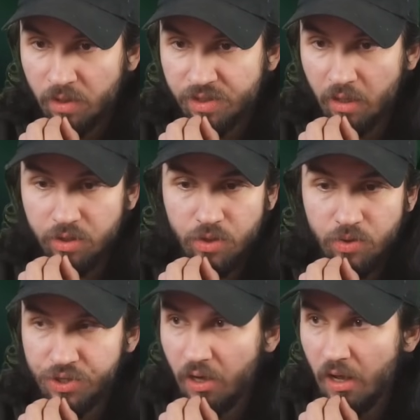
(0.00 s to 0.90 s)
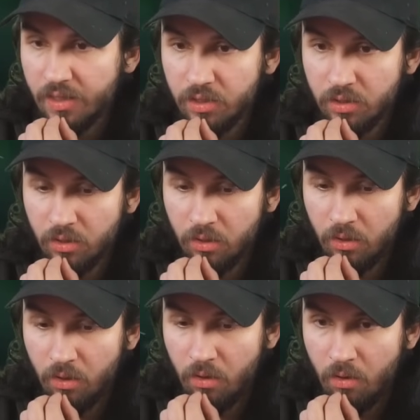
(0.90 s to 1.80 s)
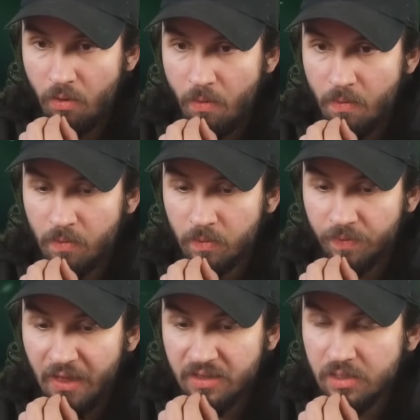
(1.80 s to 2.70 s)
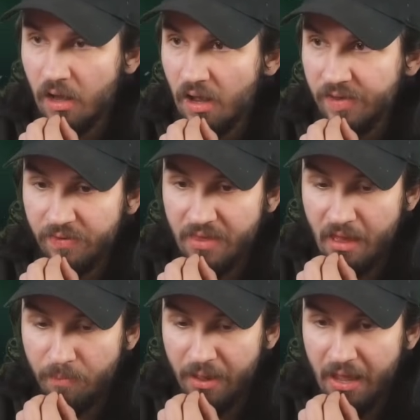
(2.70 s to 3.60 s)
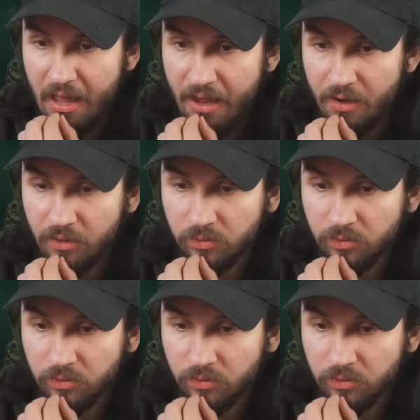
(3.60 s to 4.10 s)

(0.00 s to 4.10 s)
Still two shots. That's not even that bad.